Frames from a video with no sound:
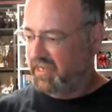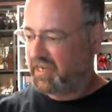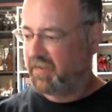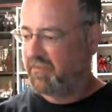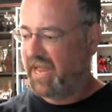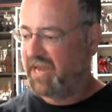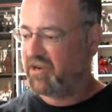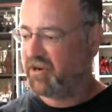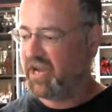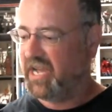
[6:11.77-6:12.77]

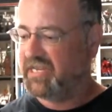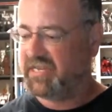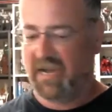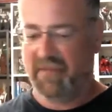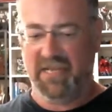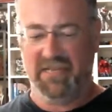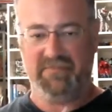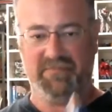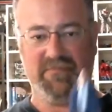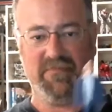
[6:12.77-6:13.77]
Commander Adama.
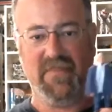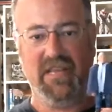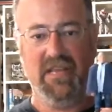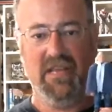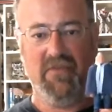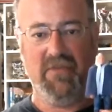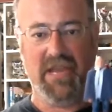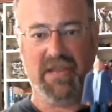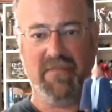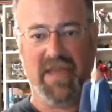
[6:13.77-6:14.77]
We
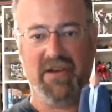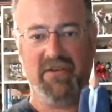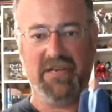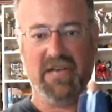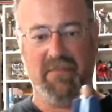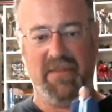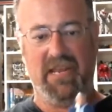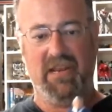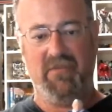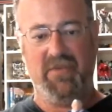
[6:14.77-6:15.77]
got Commander Adama
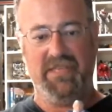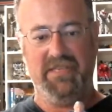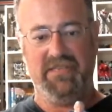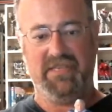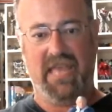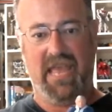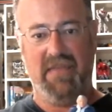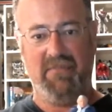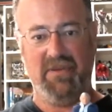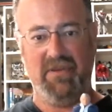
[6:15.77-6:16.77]
here with his
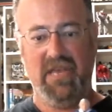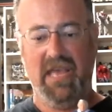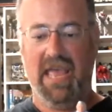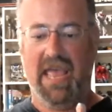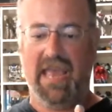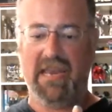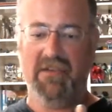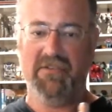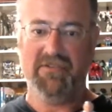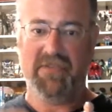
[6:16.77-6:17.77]
cape, and he
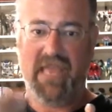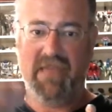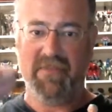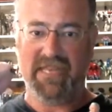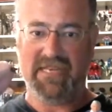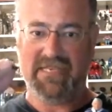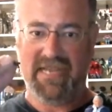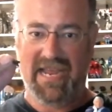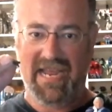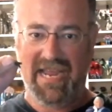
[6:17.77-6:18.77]
also came with a
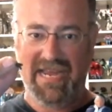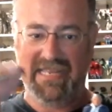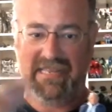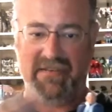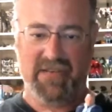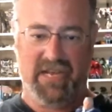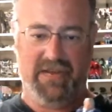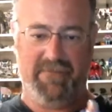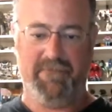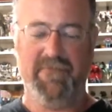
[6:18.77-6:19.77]
tiny little gun.
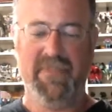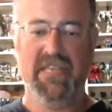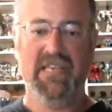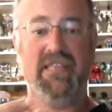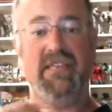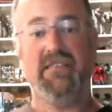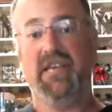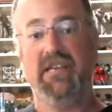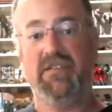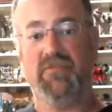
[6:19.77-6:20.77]
These
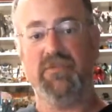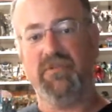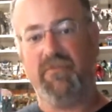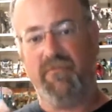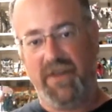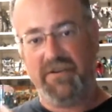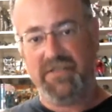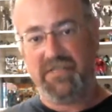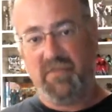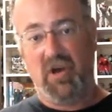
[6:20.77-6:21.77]
guns were very
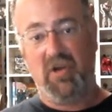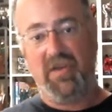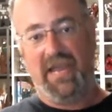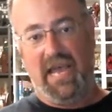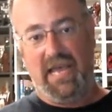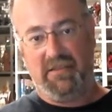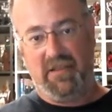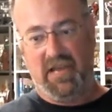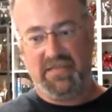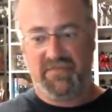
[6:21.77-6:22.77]
small and got
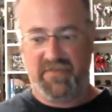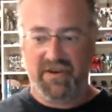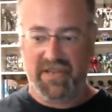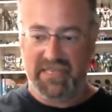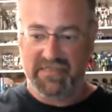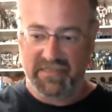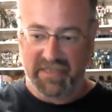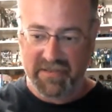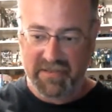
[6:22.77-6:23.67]
lost very easily.